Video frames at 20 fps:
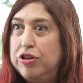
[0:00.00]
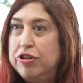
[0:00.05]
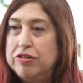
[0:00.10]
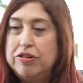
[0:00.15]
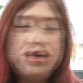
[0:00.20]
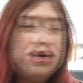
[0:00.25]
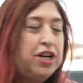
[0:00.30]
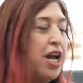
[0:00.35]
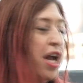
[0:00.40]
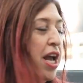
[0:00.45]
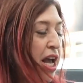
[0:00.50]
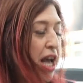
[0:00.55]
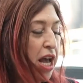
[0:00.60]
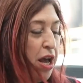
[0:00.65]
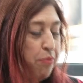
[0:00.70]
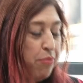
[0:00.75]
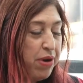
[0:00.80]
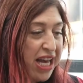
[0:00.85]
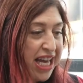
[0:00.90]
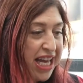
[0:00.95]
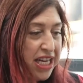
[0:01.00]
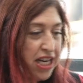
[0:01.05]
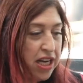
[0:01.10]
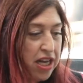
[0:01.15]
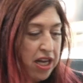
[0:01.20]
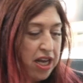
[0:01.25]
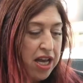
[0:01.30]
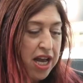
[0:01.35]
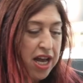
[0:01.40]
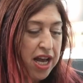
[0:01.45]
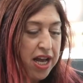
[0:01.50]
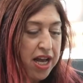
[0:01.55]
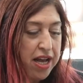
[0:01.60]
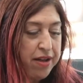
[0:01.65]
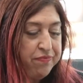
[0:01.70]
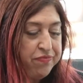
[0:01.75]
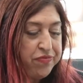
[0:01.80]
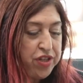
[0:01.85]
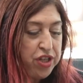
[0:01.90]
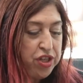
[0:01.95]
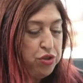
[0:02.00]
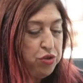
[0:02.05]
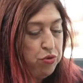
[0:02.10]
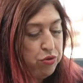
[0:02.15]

spoiler alert. But um,